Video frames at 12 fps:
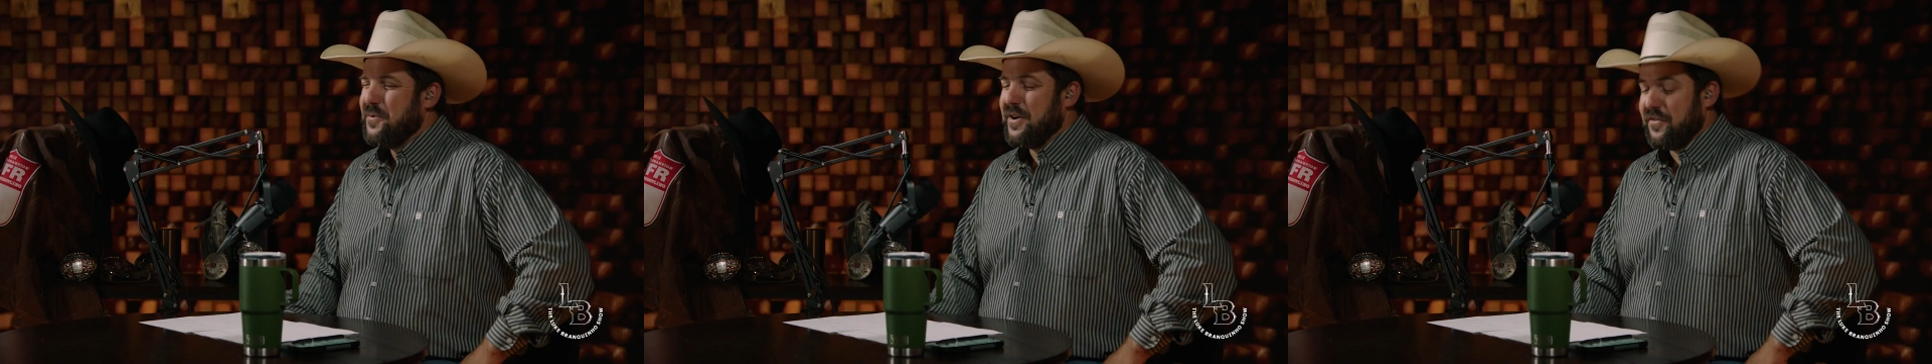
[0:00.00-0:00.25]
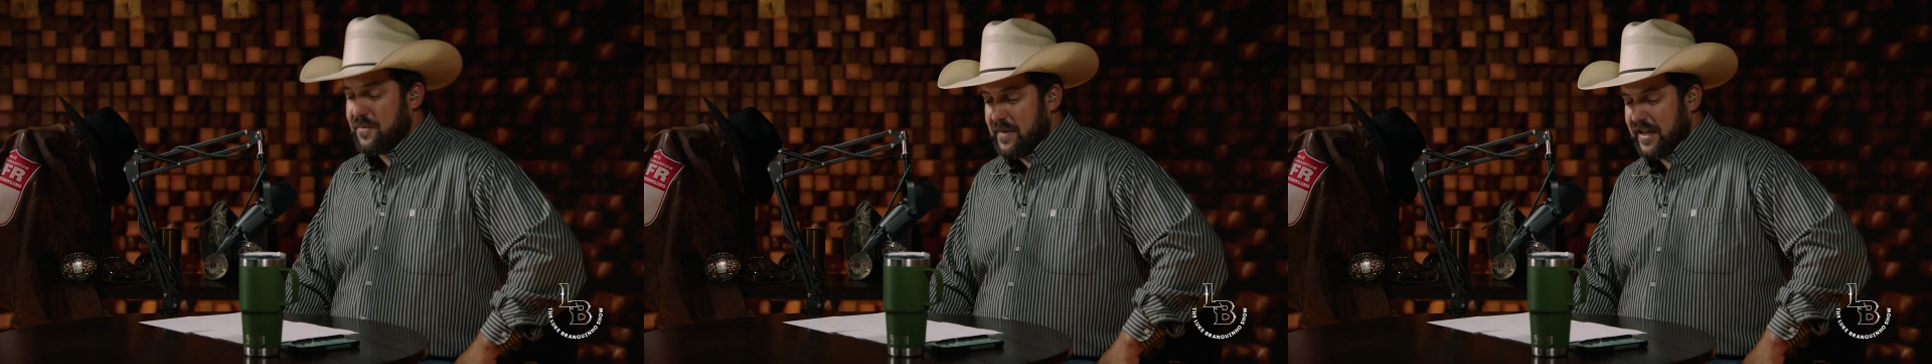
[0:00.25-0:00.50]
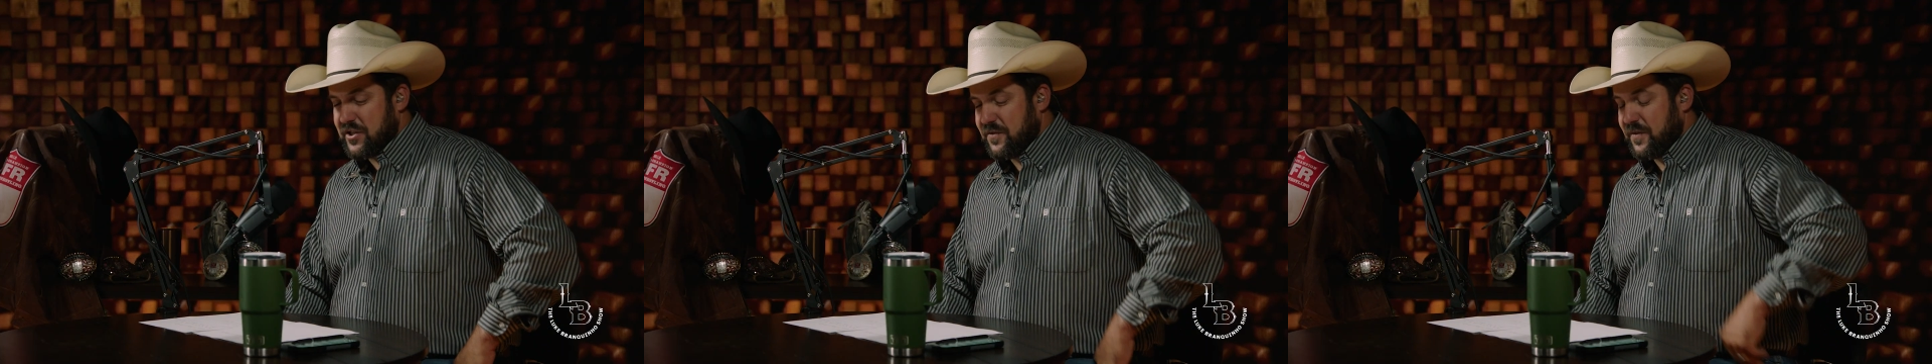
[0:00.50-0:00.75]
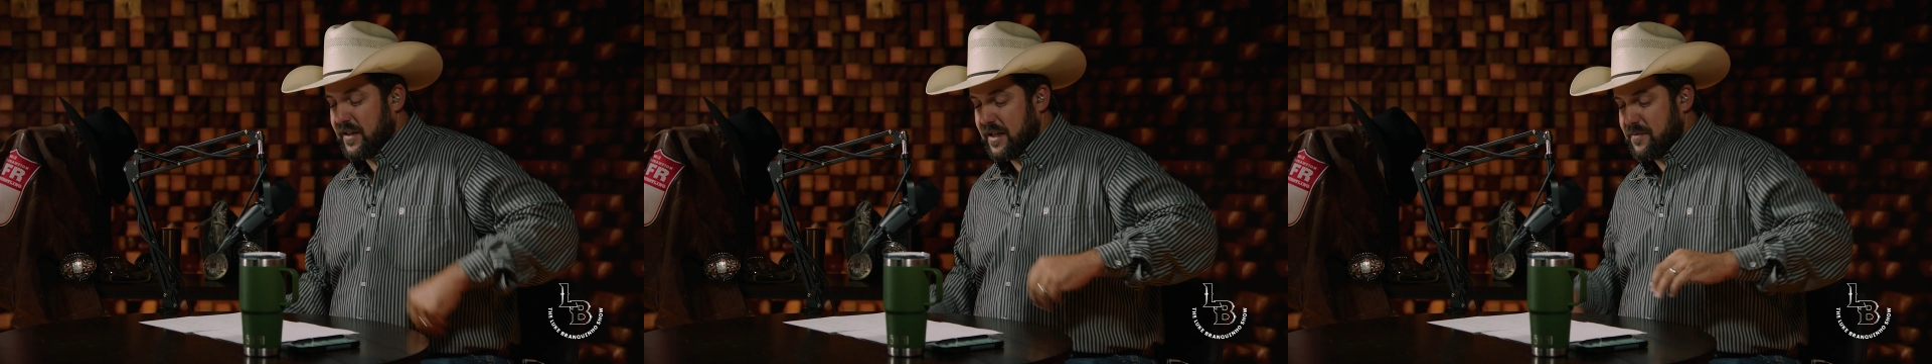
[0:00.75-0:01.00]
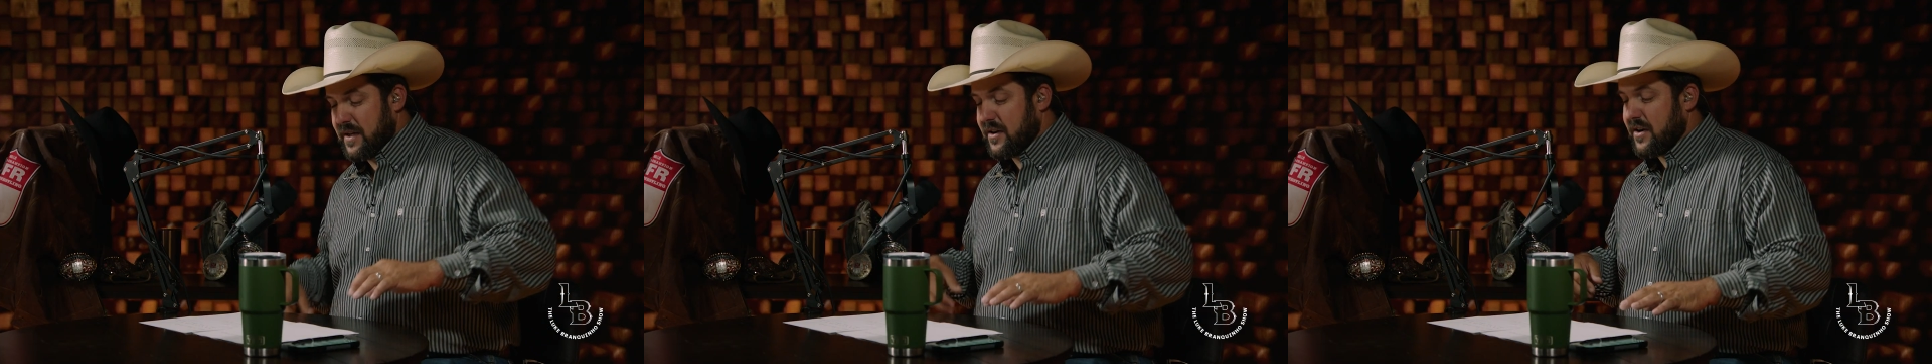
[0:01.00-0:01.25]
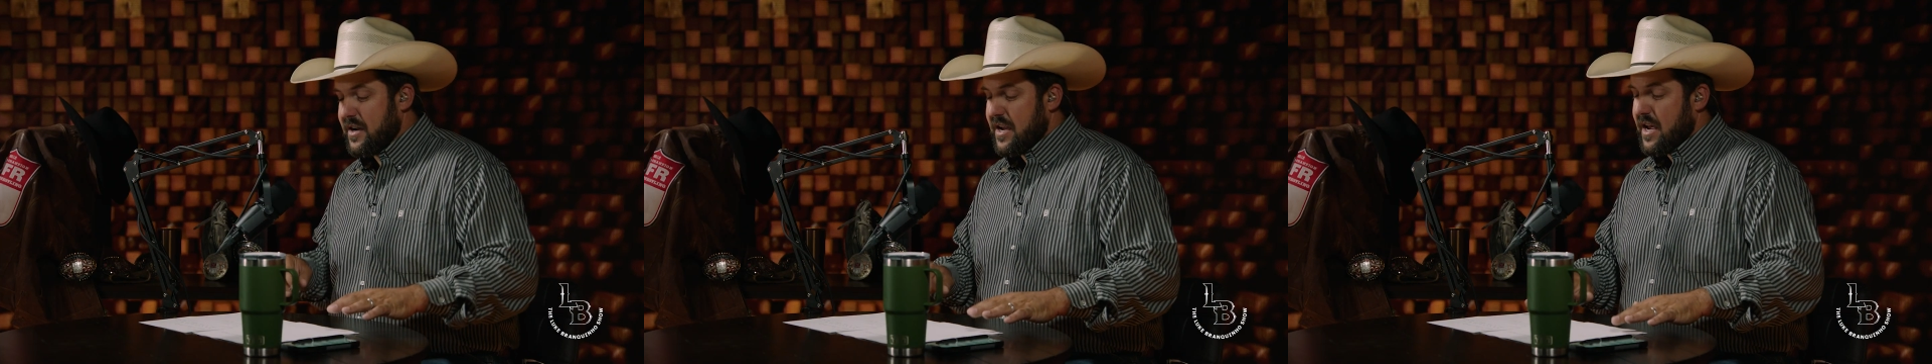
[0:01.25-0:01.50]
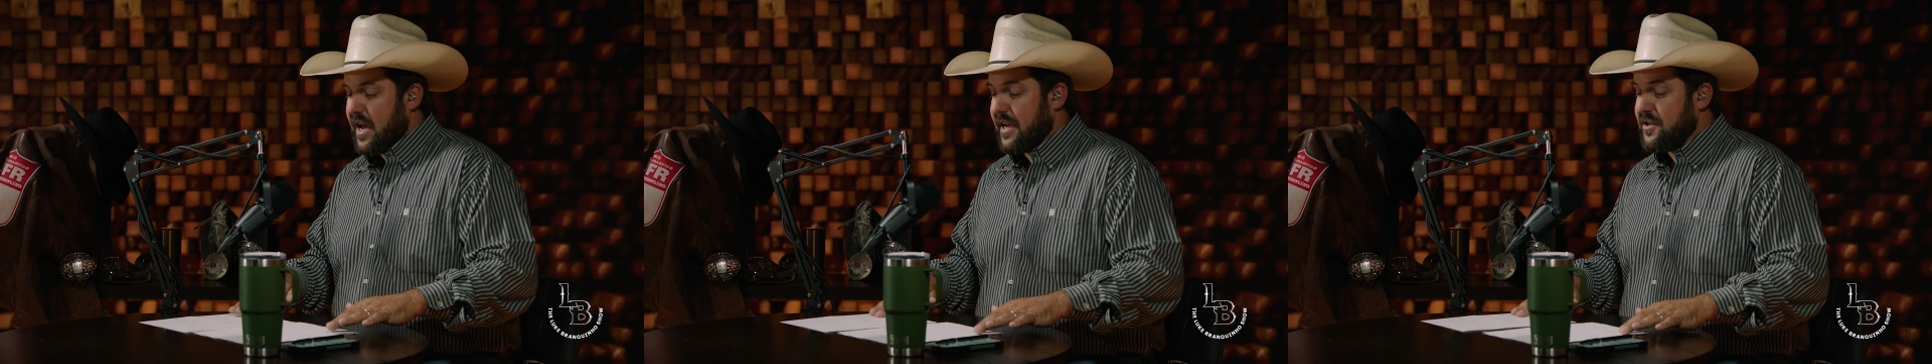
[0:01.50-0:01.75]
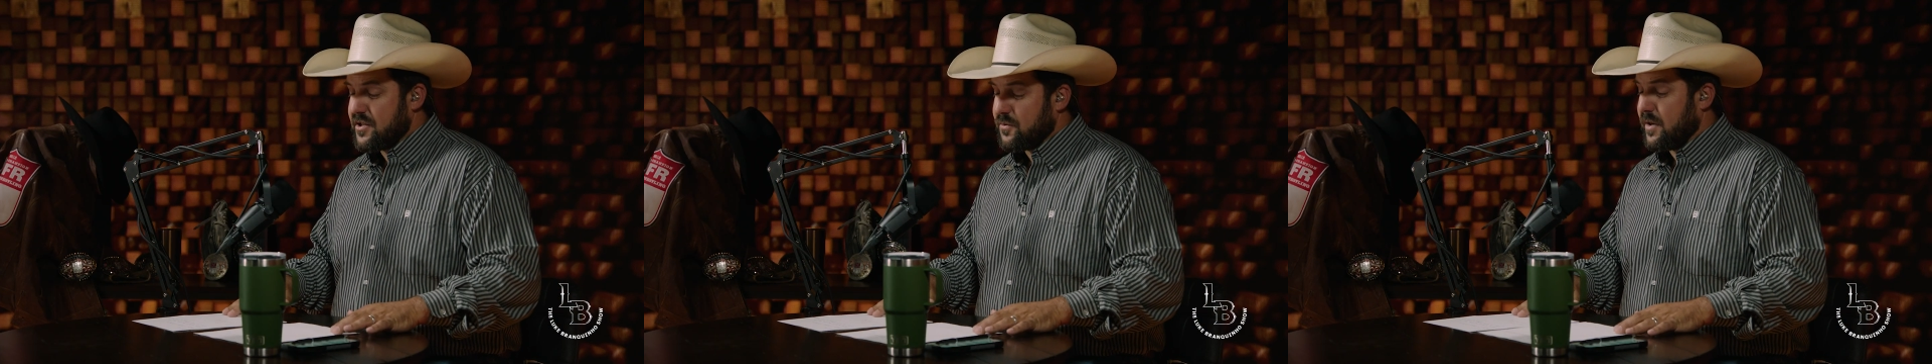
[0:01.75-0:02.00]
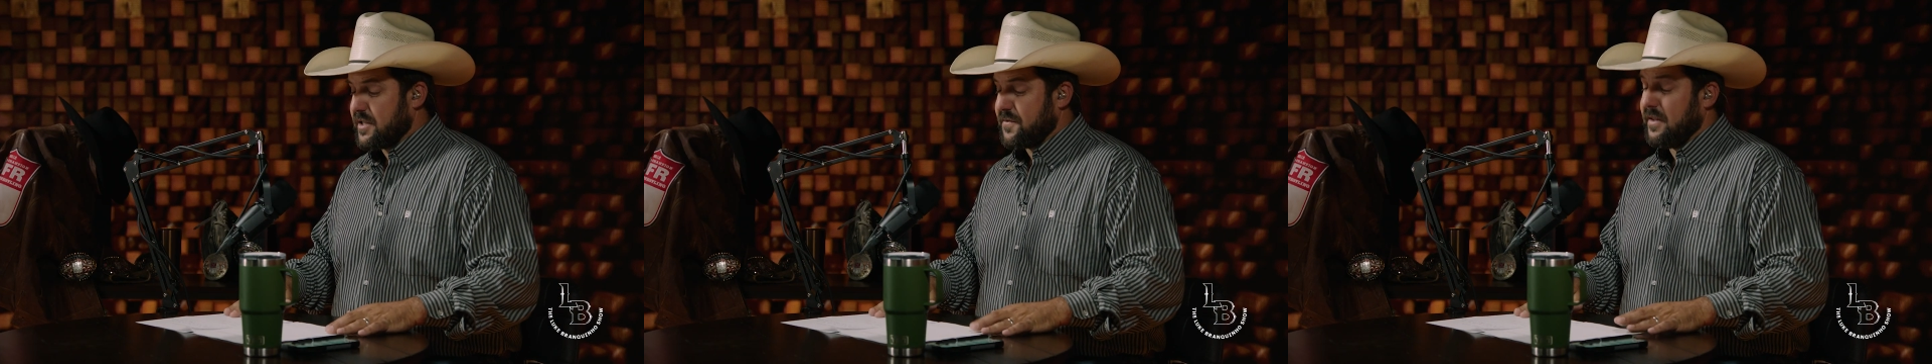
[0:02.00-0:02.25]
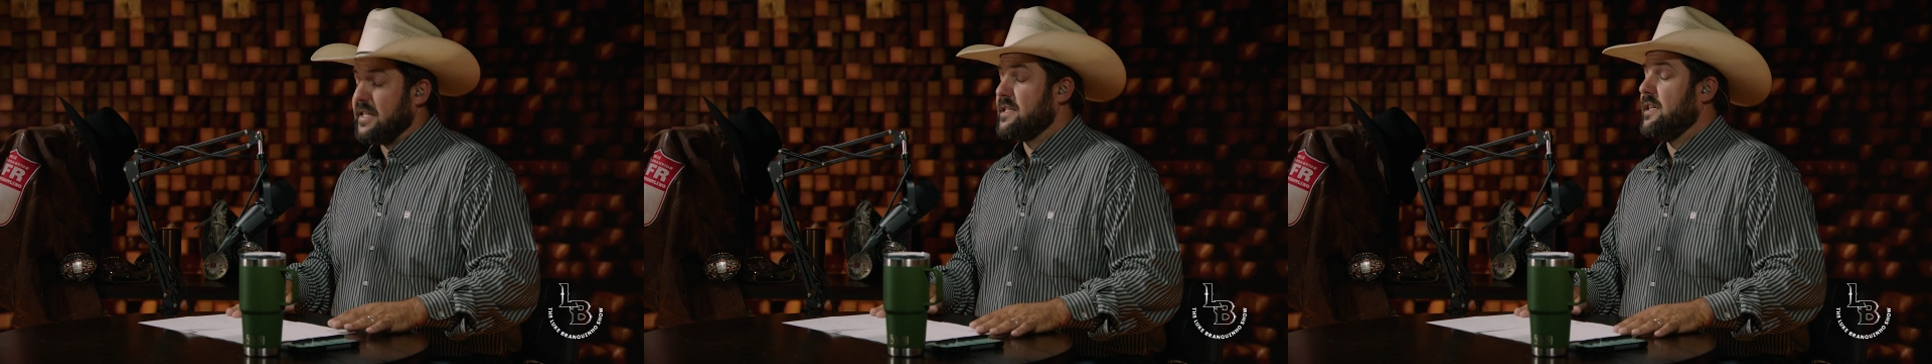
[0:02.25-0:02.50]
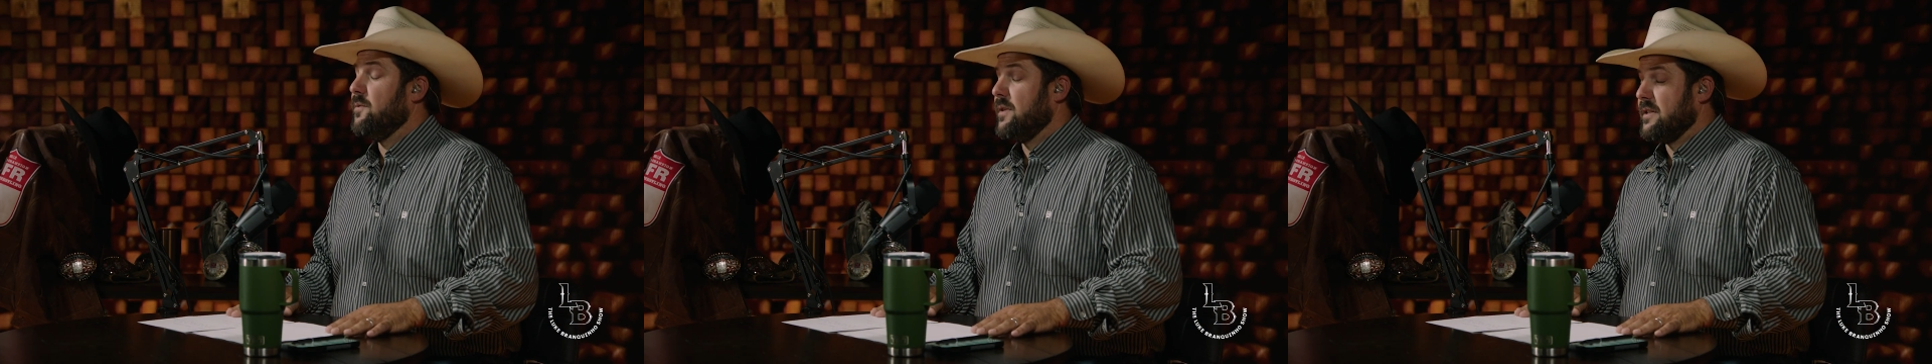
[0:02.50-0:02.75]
Well, if it makes you feel any better, I used to watch Felicity when I